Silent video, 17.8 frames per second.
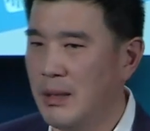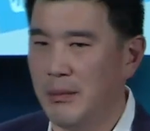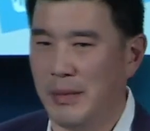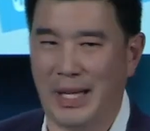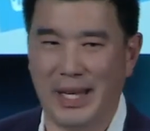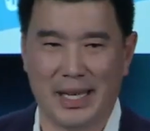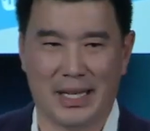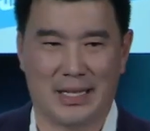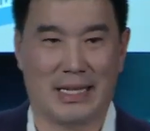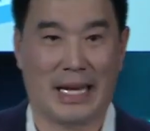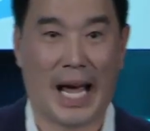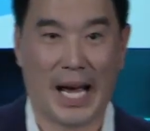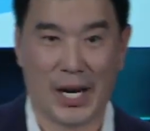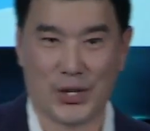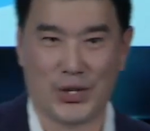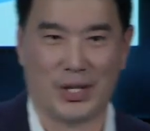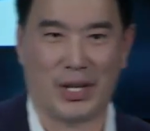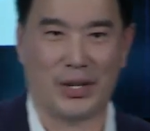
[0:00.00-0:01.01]
but I think it's the
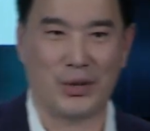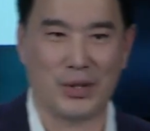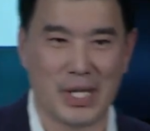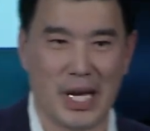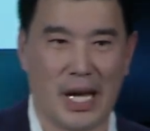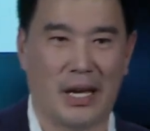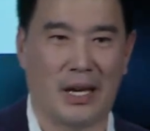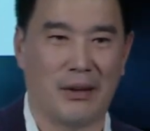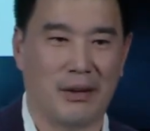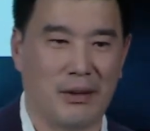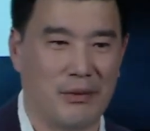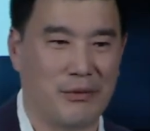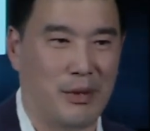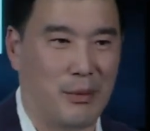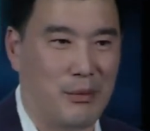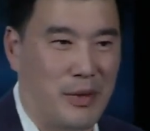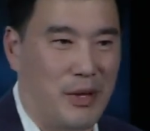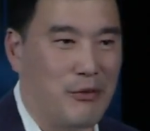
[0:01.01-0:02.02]
action that you take
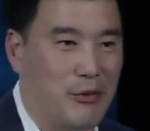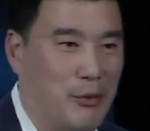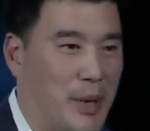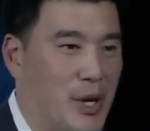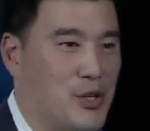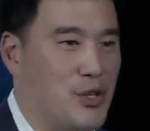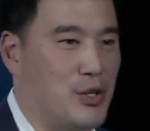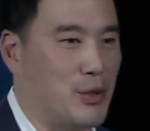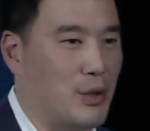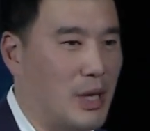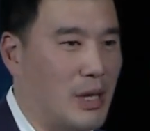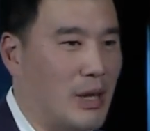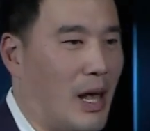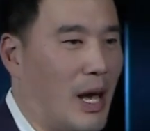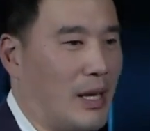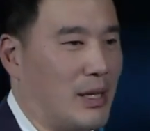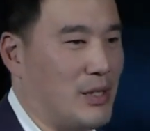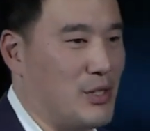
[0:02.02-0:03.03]
from the information you
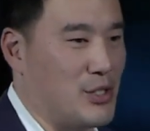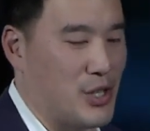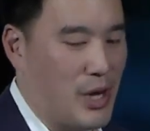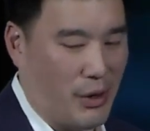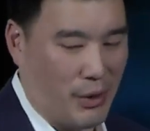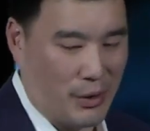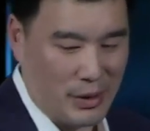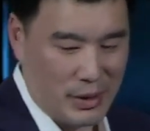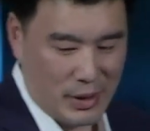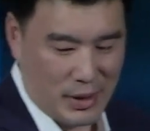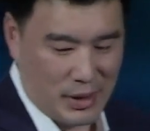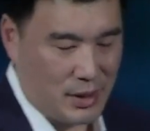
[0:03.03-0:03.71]
collect and share.